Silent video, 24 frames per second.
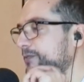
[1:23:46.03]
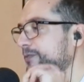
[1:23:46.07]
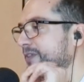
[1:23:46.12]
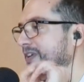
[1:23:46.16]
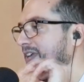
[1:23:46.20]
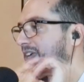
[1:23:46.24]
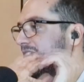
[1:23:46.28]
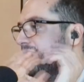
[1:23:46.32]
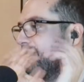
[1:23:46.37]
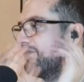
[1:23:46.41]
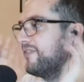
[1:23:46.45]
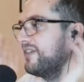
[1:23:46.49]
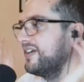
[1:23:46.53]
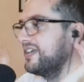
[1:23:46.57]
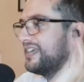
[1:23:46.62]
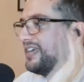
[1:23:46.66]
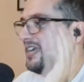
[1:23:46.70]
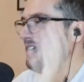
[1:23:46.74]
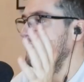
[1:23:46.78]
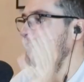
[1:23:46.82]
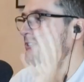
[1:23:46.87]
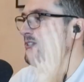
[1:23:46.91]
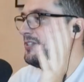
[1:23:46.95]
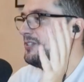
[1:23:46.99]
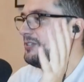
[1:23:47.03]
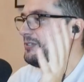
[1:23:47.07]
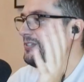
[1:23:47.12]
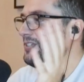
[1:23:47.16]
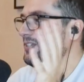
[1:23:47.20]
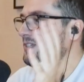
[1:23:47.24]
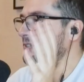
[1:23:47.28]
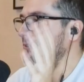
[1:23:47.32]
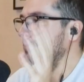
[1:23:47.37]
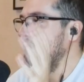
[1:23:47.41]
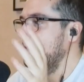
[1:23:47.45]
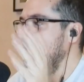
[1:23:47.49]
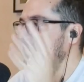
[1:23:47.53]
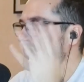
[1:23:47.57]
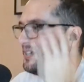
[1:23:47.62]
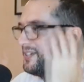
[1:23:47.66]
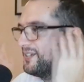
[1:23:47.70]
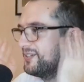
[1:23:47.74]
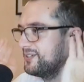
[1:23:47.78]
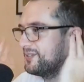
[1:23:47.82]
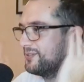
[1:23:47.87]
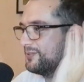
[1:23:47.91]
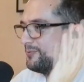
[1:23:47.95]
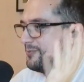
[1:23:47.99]
think if I get into these
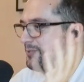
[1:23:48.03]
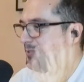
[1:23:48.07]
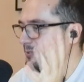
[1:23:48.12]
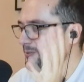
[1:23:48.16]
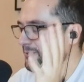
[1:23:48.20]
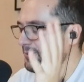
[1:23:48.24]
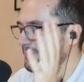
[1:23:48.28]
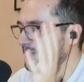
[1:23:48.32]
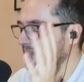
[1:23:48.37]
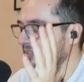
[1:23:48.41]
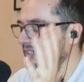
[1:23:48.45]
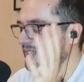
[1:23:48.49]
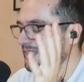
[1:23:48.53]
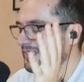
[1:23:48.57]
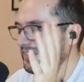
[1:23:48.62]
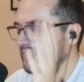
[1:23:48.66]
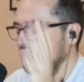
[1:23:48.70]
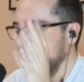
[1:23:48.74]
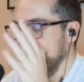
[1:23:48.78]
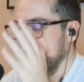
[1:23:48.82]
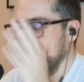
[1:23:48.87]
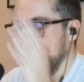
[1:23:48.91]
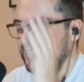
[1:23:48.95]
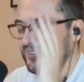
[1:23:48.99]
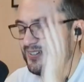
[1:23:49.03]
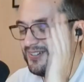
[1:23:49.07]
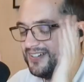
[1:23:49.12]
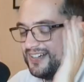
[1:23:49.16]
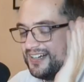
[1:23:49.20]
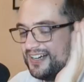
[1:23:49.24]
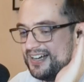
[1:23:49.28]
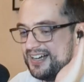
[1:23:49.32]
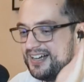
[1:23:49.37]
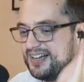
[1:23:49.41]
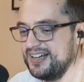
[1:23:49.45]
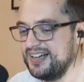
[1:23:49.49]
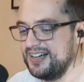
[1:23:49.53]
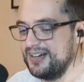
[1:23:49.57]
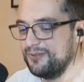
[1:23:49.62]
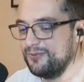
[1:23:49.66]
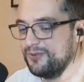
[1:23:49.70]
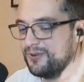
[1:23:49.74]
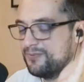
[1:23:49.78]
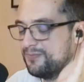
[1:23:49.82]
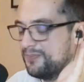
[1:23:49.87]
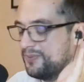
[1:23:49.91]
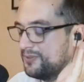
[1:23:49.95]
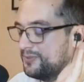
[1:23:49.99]
questions, we'll
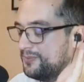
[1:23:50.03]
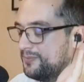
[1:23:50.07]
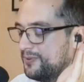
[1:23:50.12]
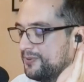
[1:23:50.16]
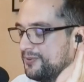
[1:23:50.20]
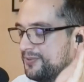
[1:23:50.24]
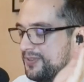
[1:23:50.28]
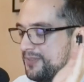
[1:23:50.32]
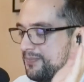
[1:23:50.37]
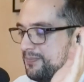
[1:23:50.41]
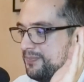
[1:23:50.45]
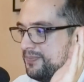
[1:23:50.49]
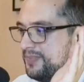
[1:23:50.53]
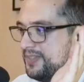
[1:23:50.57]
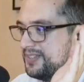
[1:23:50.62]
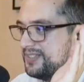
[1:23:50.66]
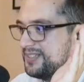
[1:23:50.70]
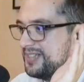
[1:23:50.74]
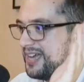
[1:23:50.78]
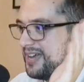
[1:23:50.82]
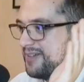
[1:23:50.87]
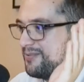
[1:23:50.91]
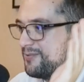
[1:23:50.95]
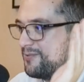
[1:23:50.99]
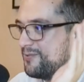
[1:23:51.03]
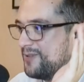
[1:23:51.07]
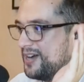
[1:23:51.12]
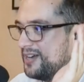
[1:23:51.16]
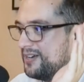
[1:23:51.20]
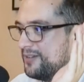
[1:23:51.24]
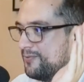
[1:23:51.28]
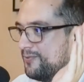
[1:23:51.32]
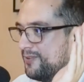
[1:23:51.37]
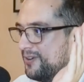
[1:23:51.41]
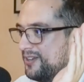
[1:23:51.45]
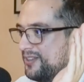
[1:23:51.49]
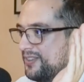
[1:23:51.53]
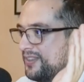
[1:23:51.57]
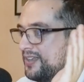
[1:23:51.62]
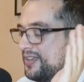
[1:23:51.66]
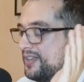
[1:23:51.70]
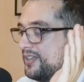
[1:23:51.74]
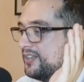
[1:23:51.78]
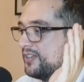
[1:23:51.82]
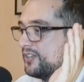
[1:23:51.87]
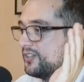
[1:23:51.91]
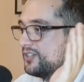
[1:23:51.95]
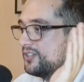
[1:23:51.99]
postpone the time quite a lot.
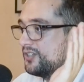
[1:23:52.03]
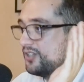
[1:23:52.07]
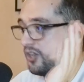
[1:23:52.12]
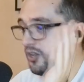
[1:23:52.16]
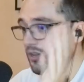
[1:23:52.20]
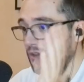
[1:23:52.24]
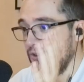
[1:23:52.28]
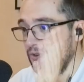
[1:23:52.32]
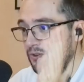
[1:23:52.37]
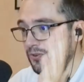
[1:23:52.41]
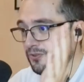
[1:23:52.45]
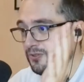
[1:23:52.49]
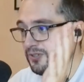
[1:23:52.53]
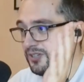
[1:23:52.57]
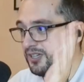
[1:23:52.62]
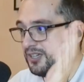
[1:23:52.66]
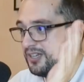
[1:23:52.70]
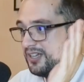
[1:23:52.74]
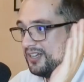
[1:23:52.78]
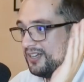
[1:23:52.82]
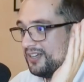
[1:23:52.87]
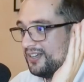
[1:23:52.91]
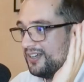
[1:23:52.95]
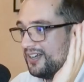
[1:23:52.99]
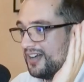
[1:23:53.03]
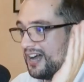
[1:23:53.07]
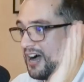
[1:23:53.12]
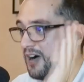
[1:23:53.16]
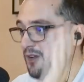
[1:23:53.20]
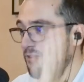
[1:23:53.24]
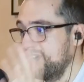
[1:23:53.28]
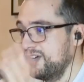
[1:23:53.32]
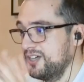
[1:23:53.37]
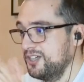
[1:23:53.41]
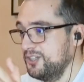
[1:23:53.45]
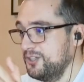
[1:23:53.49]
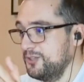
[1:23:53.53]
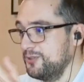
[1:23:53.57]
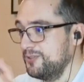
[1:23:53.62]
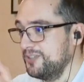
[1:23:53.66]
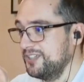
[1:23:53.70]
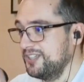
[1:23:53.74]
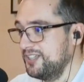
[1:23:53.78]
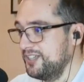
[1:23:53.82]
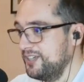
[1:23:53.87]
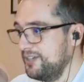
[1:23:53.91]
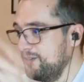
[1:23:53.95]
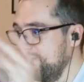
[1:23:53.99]
So yep. I'll cut you a
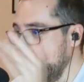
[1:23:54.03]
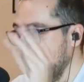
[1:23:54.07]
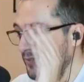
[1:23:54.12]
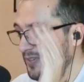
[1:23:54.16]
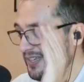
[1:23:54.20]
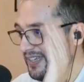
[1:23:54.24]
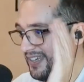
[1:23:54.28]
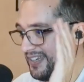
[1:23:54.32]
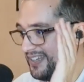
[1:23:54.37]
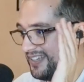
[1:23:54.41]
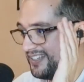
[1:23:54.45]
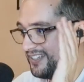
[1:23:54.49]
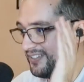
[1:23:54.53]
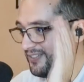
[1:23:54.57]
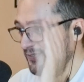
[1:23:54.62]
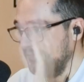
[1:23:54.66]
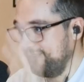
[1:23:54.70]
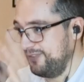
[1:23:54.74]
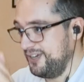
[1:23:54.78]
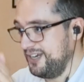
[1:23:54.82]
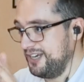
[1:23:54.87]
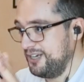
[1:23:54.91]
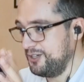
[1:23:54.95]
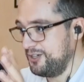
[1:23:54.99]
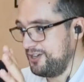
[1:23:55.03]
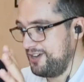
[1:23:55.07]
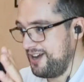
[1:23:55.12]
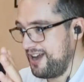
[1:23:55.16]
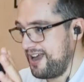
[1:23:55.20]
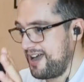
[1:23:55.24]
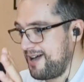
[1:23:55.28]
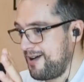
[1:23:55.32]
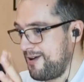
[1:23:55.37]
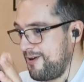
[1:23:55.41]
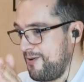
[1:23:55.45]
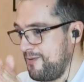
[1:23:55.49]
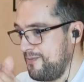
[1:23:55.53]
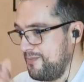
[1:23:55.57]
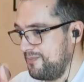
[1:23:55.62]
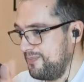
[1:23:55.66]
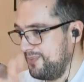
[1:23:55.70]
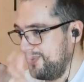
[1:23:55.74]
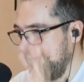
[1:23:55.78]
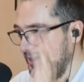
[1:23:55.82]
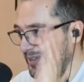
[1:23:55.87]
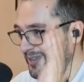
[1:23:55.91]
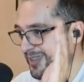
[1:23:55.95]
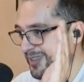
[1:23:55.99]
deal. We can finish now,
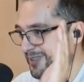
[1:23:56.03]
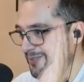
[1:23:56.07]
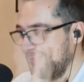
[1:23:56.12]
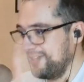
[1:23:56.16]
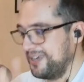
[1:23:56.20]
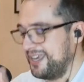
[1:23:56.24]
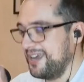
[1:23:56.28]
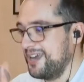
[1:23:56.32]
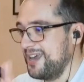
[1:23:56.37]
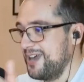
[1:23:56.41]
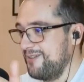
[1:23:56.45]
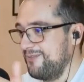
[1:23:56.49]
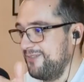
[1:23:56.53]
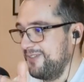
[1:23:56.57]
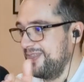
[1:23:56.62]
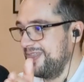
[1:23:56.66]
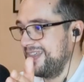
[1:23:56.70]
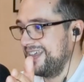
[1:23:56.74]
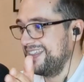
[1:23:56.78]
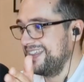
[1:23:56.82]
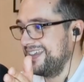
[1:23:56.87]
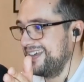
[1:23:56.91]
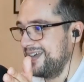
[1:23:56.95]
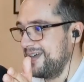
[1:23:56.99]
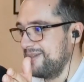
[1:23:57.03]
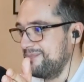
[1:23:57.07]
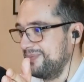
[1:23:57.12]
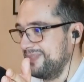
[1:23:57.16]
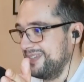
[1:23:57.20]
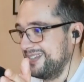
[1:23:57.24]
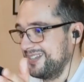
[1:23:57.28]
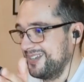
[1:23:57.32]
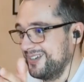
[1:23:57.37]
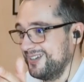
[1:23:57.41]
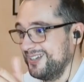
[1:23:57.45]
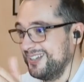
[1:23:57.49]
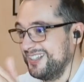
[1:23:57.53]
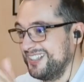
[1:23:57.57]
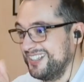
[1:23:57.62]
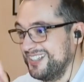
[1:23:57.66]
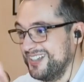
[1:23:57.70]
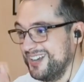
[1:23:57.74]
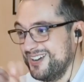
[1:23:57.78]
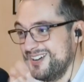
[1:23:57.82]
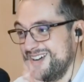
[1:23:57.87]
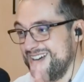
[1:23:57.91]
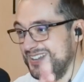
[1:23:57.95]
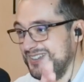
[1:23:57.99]
but we can have another episode
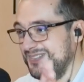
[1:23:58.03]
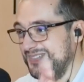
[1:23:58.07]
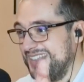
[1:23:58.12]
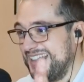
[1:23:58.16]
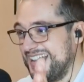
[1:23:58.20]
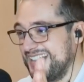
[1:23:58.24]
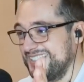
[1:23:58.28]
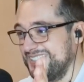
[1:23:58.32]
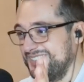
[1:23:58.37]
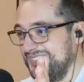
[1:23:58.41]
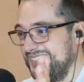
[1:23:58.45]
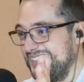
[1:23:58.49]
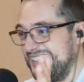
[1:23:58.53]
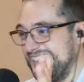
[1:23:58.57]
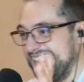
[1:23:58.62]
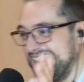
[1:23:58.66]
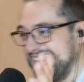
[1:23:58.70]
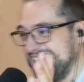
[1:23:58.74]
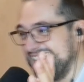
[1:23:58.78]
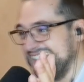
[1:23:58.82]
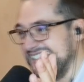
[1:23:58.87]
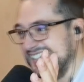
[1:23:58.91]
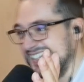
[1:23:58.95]
soon, if that's fine.